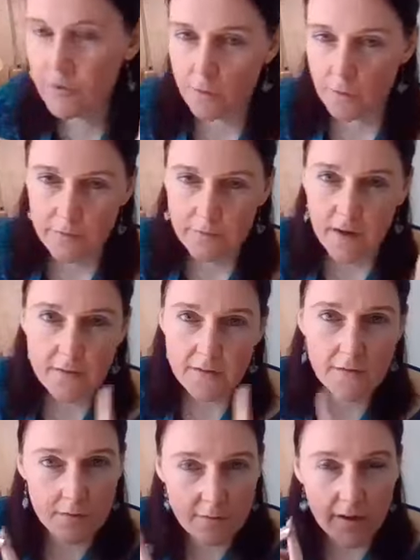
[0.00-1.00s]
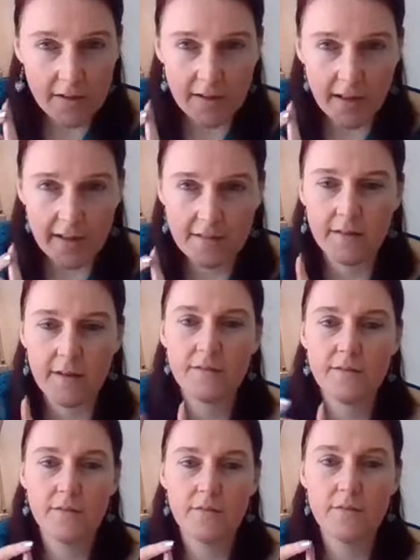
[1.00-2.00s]
So first lesson
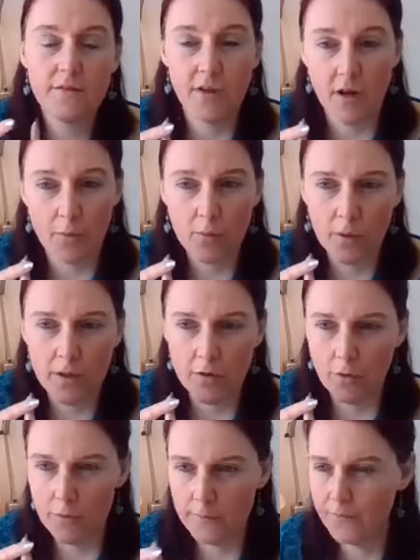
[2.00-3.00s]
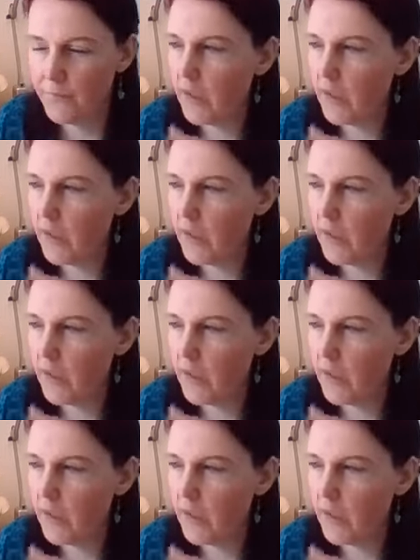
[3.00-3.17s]
is start with what you know.